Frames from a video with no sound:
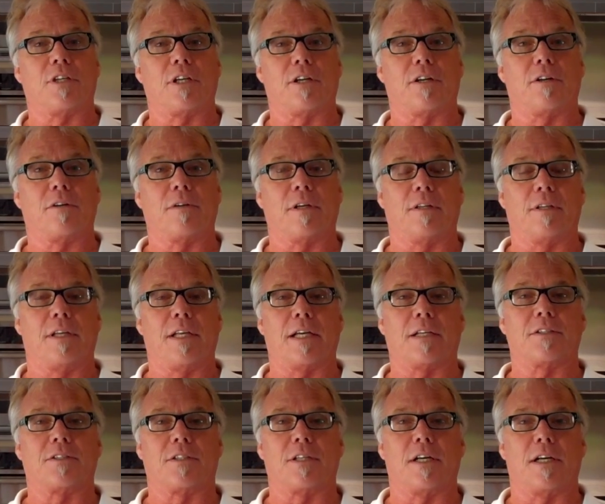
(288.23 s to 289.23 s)
here in the
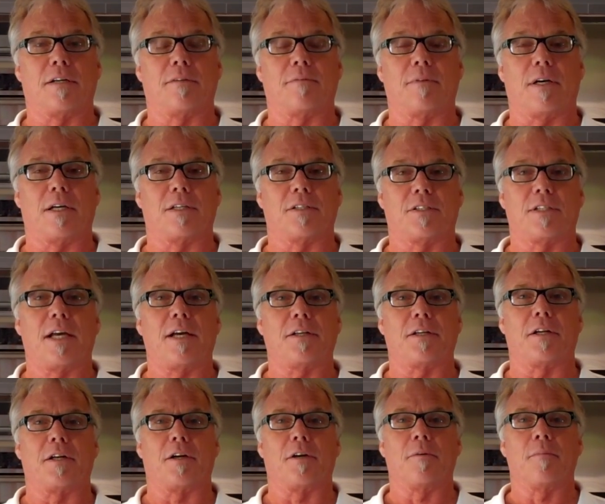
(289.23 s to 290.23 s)
next set
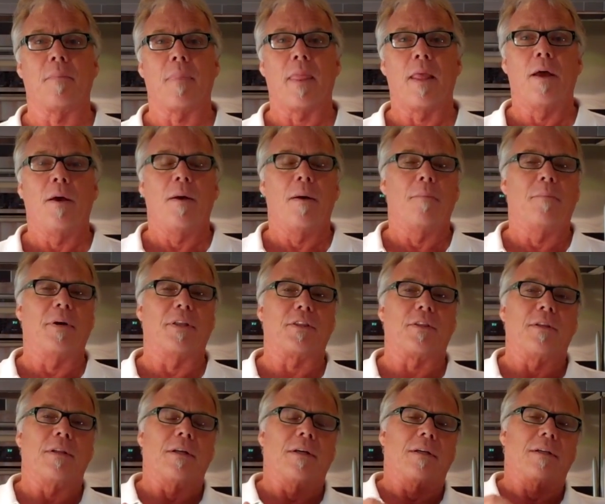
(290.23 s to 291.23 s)
here, but
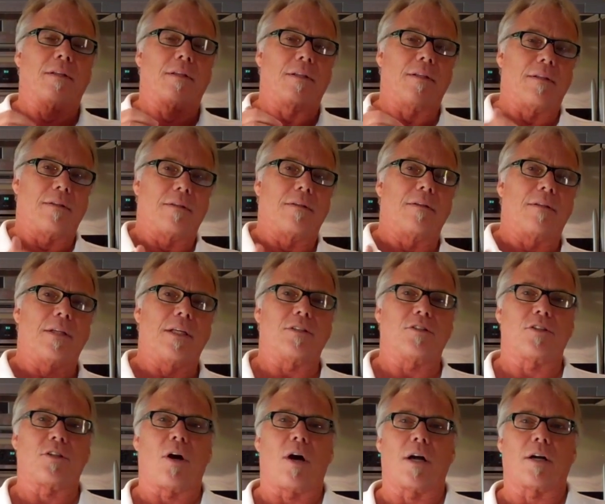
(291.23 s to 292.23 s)
let's
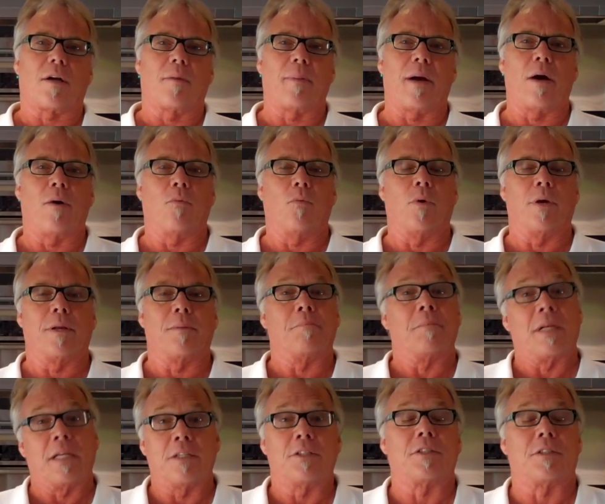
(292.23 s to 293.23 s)
talk about what it
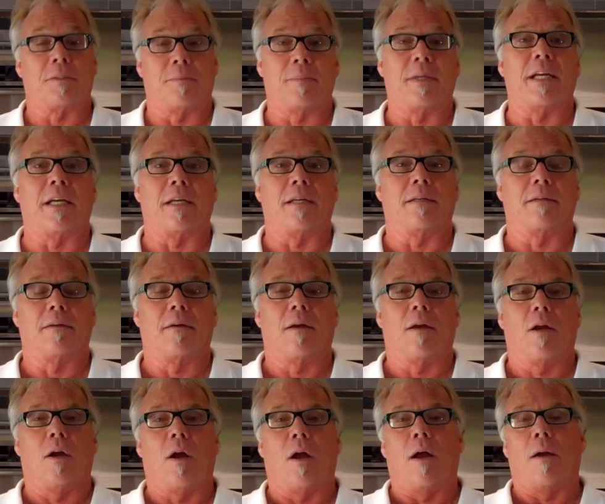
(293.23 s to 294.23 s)
means to me.
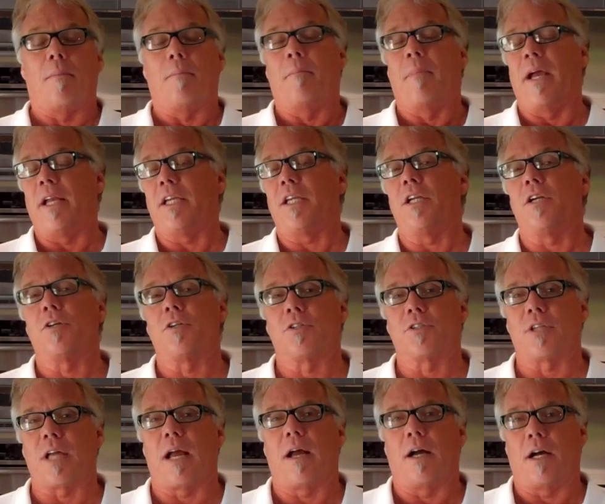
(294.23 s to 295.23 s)
Many
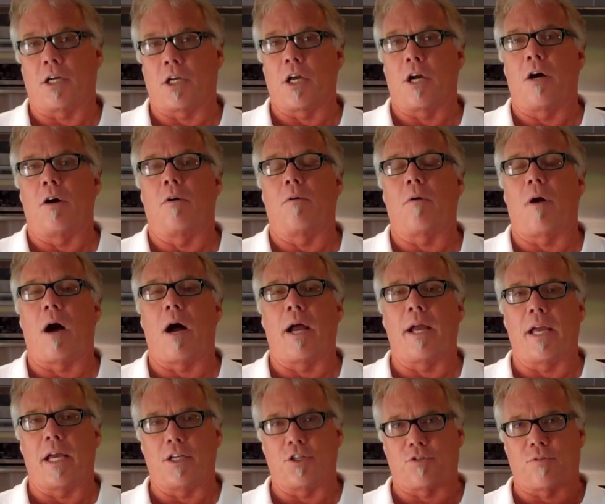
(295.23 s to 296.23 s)
years ago, I
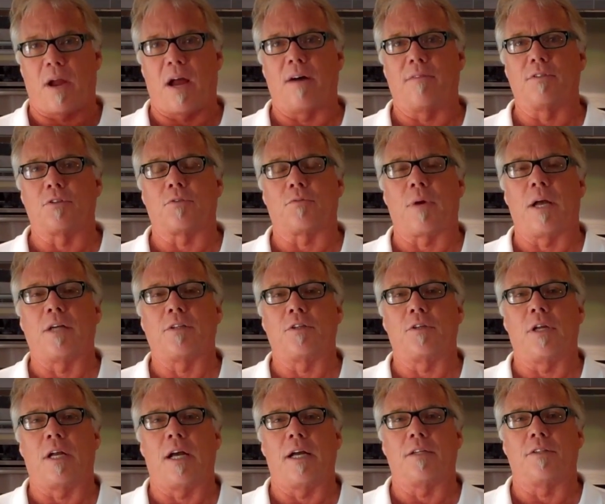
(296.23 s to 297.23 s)
had traveled around the
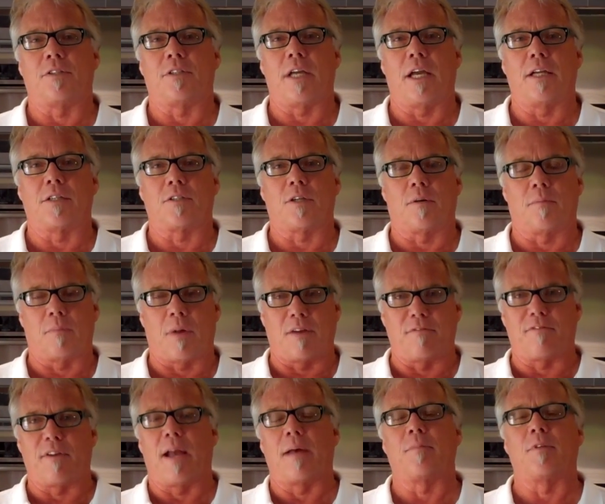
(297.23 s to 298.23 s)
United States on my
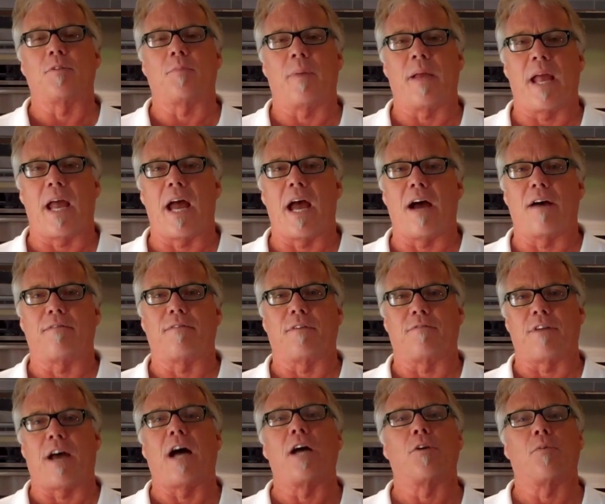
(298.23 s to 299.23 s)
family's behalf,
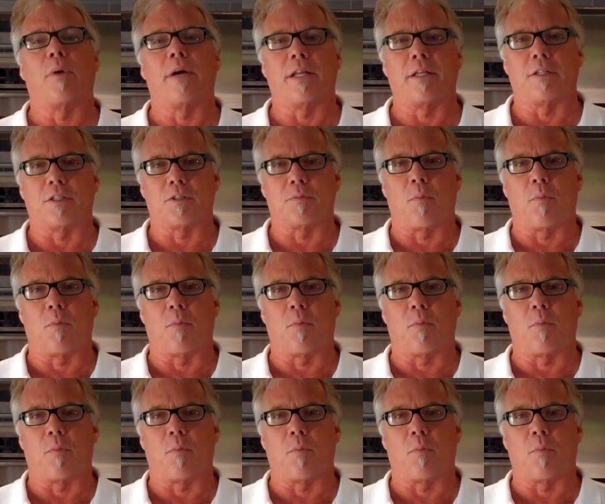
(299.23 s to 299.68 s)
evaluating this